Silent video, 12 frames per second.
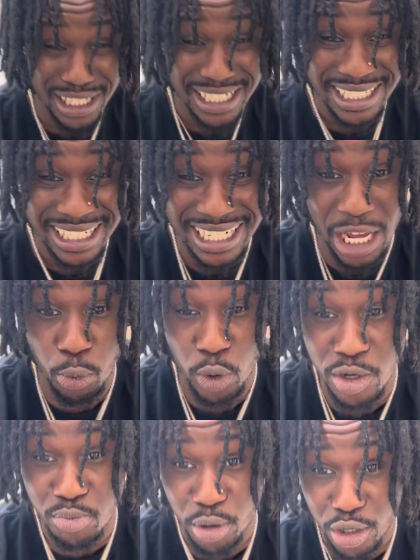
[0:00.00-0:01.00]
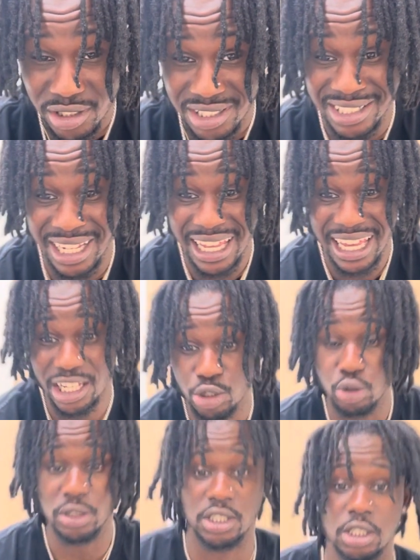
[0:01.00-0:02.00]
dissing not one person, and you
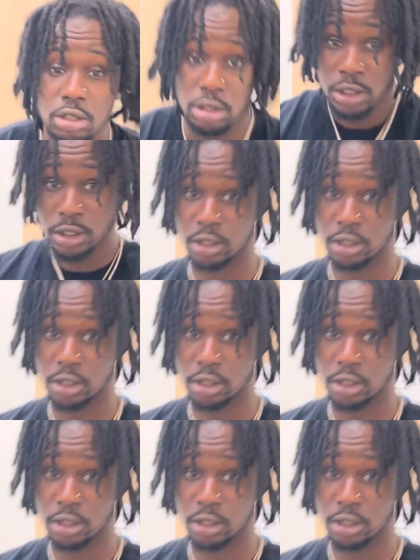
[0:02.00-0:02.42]
could still